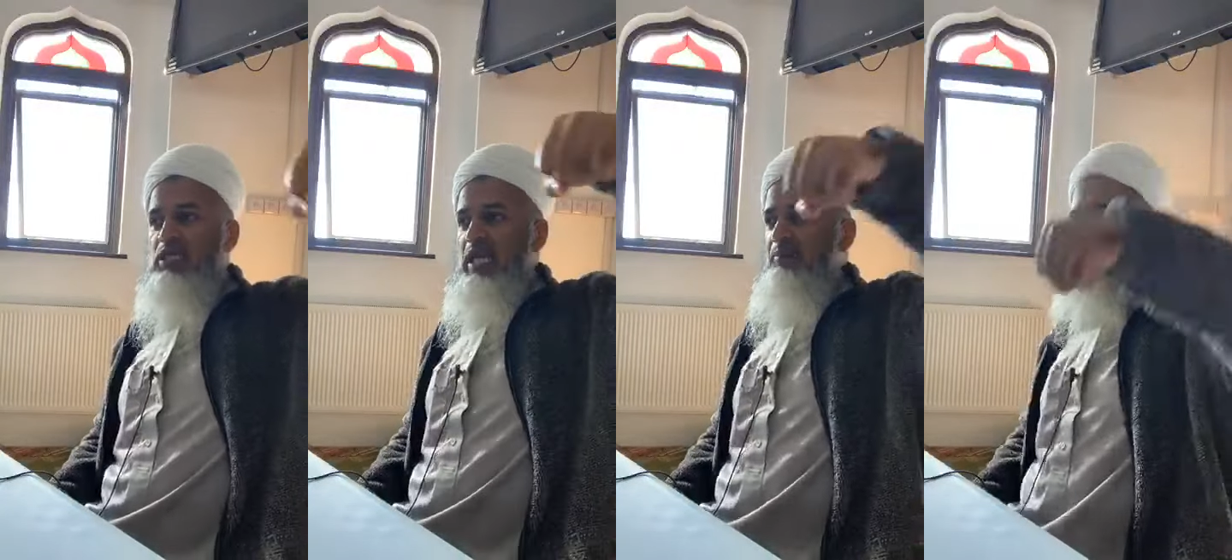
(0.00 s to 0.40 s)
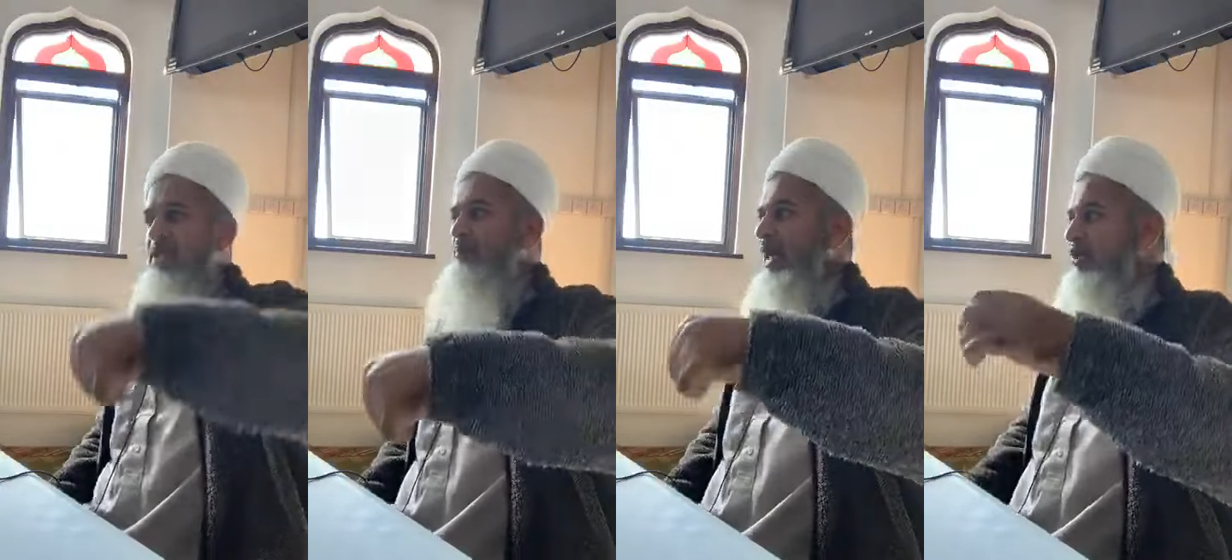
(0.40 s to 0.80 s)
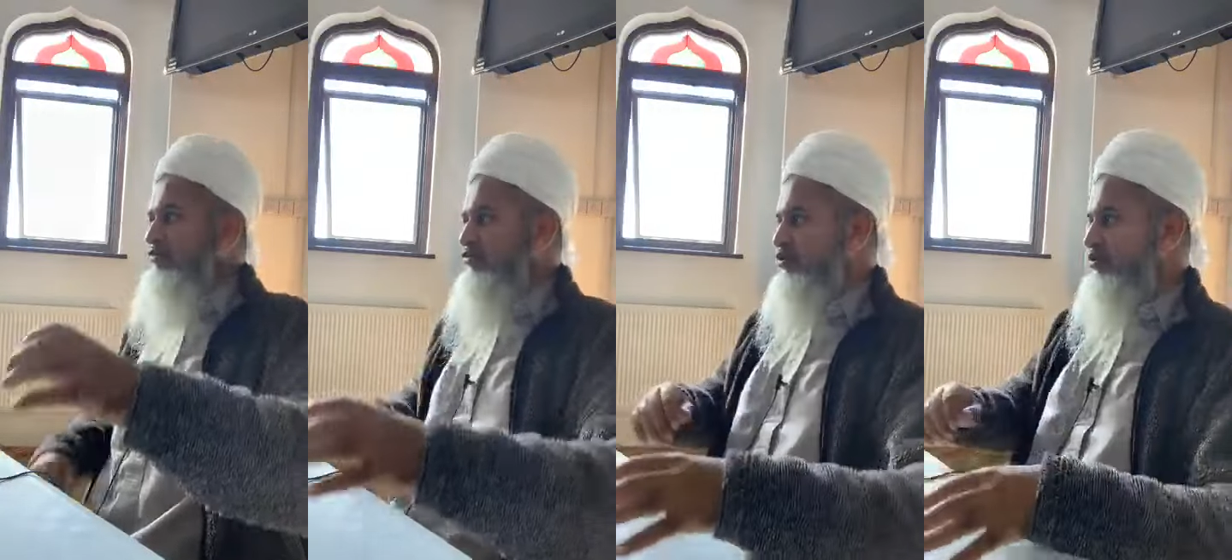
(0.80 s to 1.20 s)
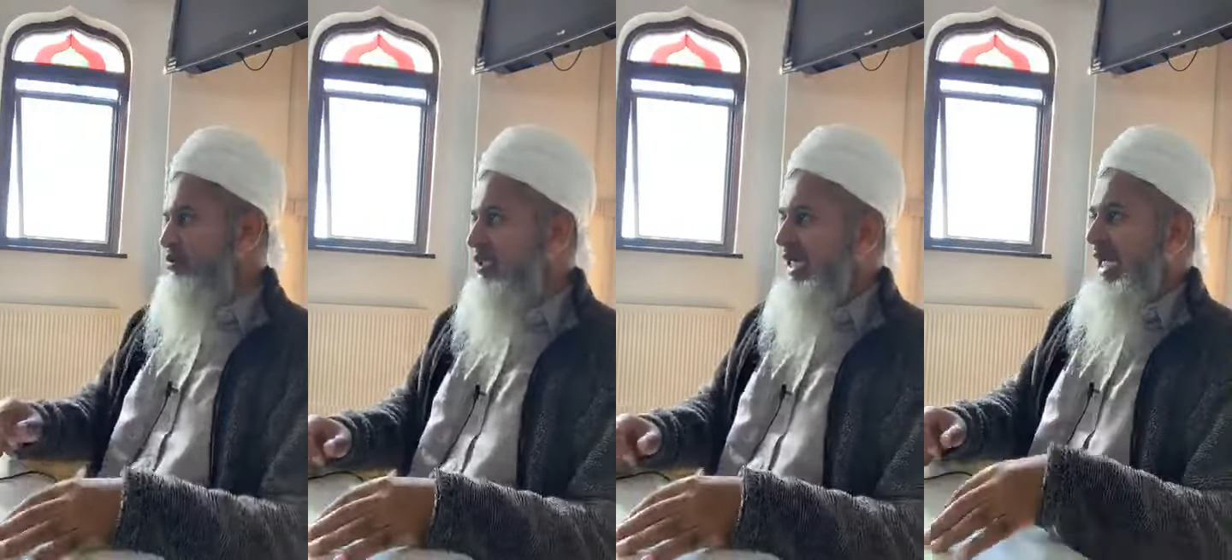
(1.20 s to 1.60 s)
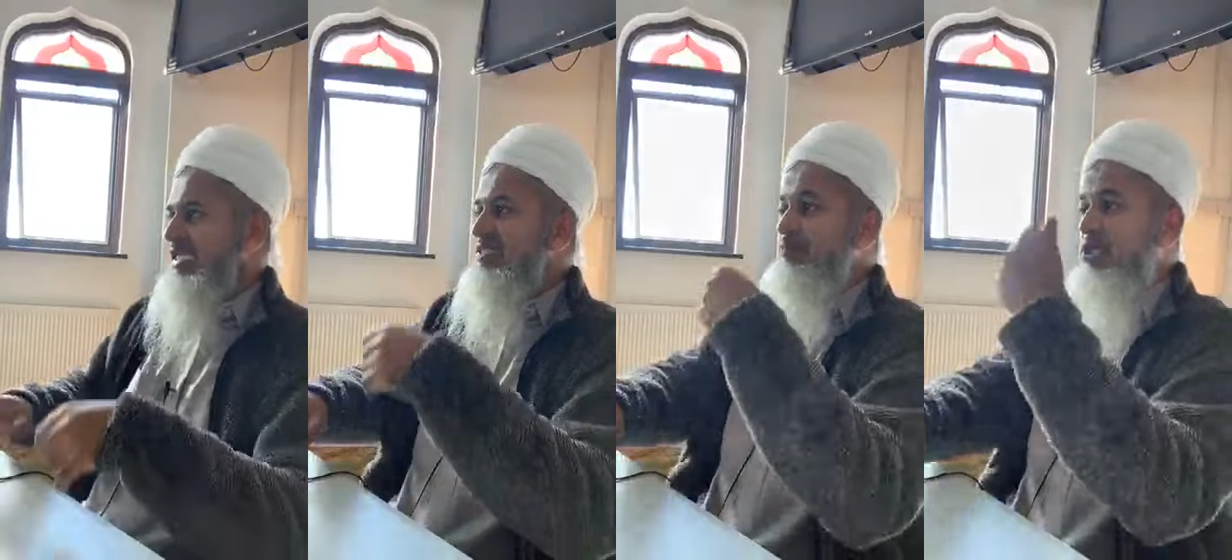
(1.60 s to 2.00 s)
a big bag of food and
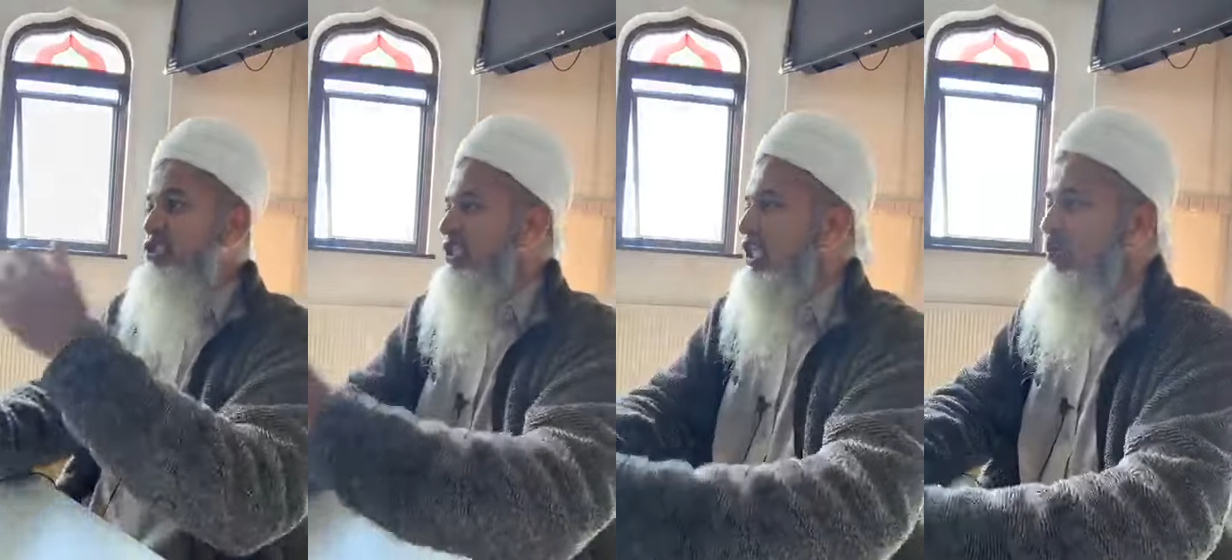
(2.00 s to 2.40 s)
is munching